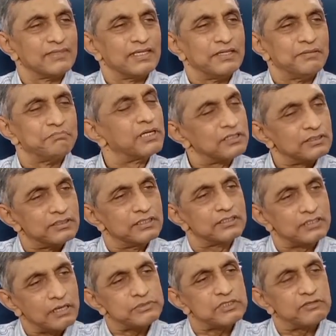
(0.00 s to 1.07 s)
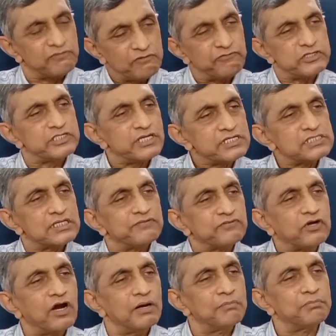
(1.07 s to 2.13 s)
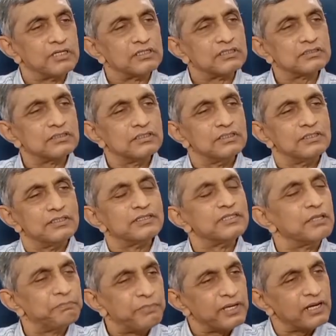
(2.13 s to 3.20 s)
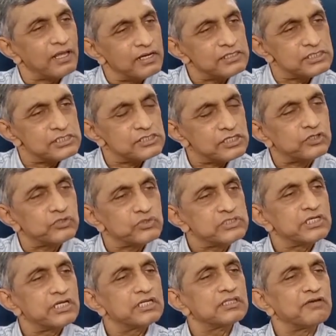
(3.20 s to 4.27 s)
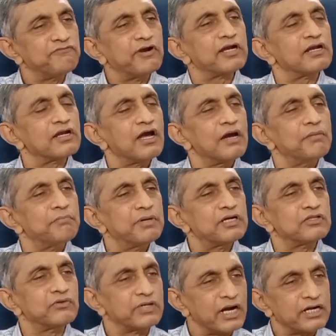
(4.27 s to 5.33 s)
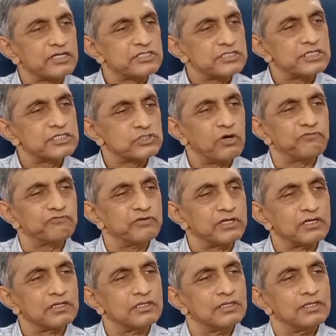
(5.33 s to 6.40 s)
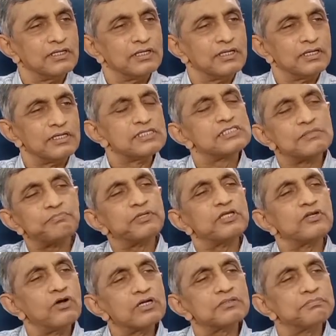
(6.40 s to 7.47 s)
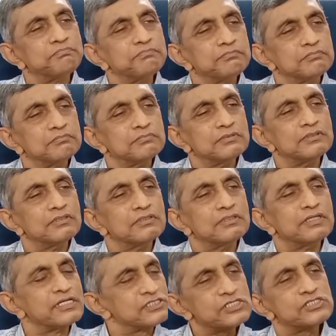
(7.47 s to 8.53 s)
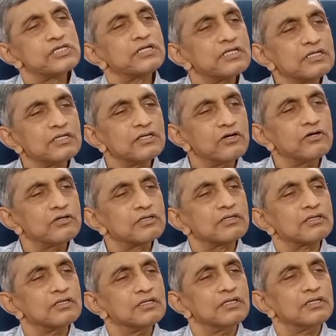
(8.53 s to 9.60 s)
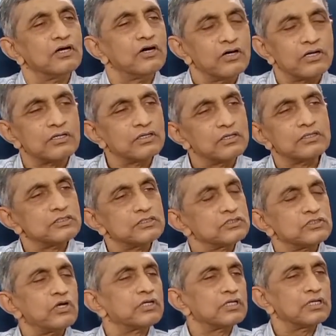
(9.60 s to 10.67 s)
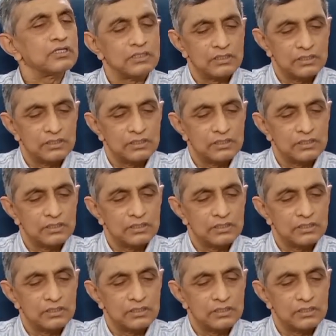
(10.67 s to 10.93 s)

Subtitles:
But in terms of efficiency of government, the paralysis that you see in the federal government in the United States often is simply not necessary or is not a